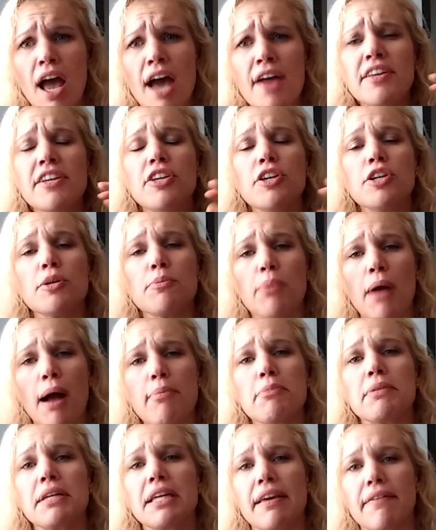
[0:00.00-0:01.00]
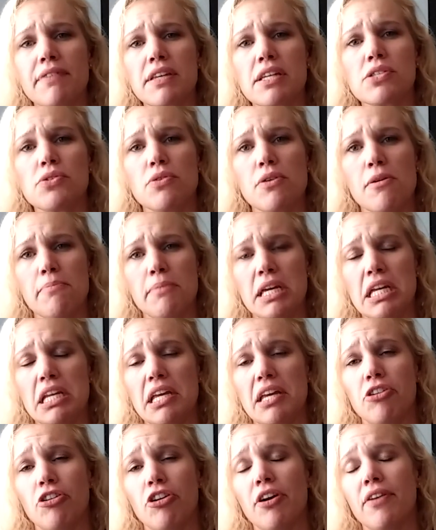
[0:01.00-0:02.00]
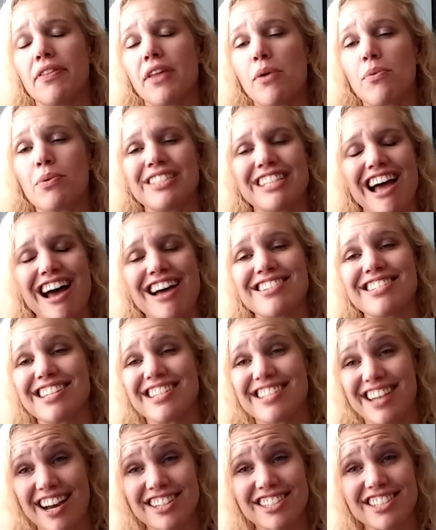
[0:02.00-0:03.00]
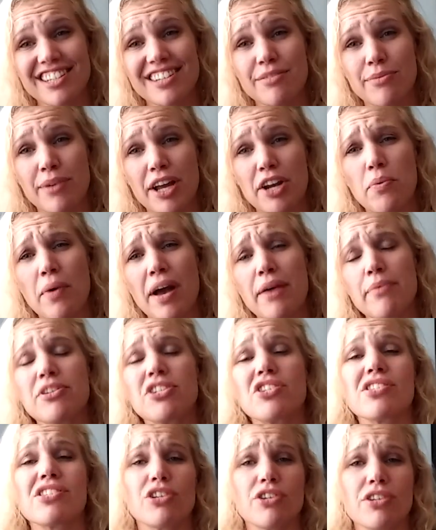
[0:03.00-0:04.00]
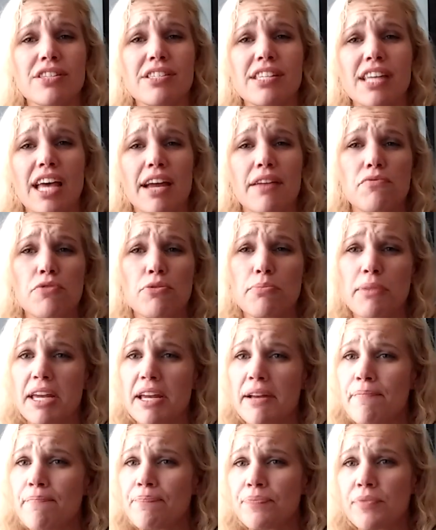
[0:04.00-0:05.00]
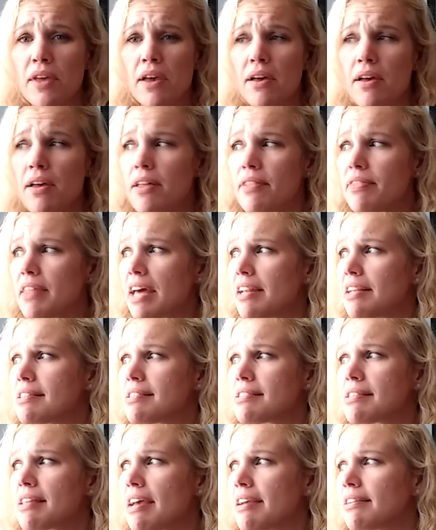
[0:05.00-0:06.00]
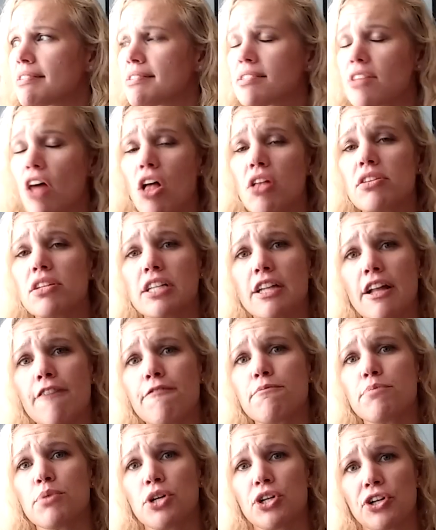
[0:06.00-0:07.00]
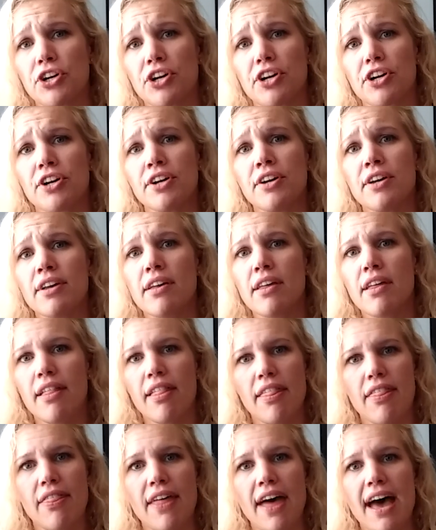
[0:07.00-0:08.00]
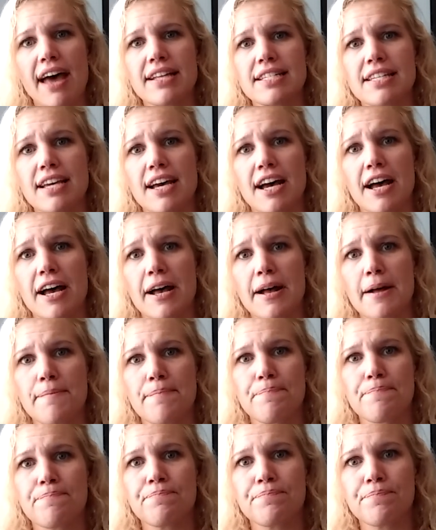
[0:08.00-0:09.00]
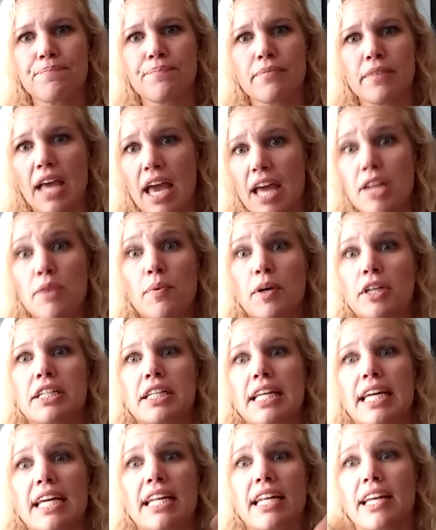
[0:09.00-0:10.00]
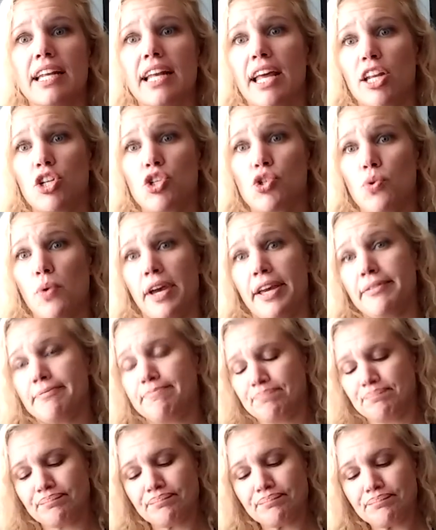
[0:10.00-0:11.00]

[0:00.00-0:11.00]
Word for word: I think you could probably give this to a meat eater and they would not detect it right away, which is a good sign for me that it's like a solid enough burger that um, anyone could eat it and enjoy it.